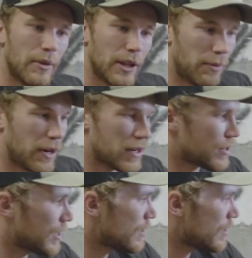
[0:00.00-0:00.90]
with a
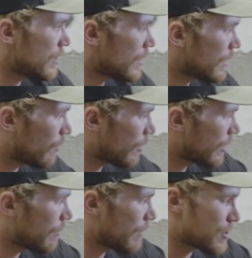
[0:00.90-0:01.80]
pressure sensor because I
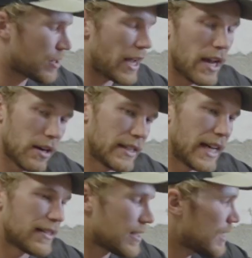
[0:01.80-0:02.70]
wanted to measure air
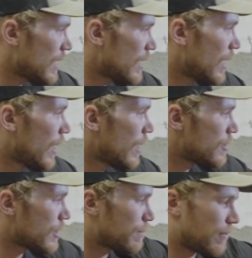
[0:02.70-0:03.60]
density
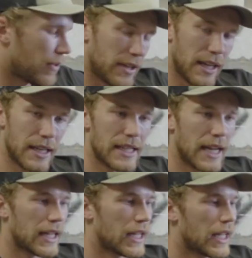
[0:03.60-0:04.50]
just before the
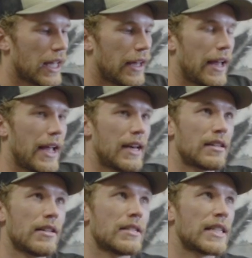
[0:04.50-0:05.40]
intake. And it
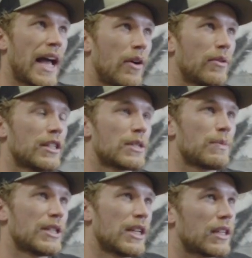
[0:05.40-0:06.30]
turns out with this
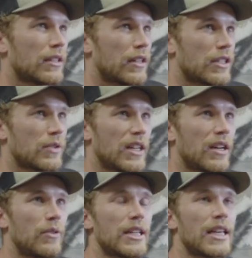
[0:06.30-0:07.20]
particular
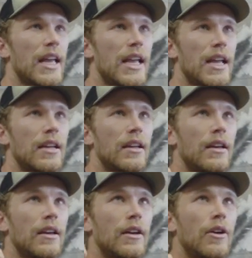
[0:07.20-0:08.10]
Arduino, we can't
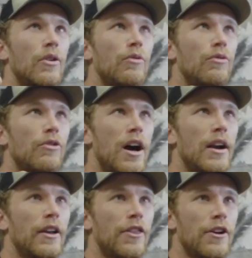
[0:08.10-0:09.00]

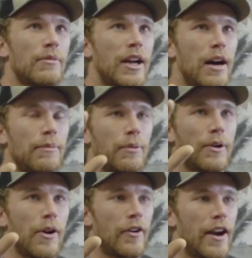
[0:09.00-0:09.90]
run a thermocouple
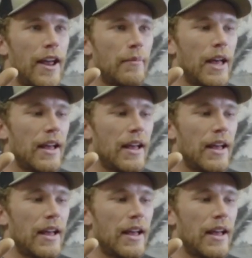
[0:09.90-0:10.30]
program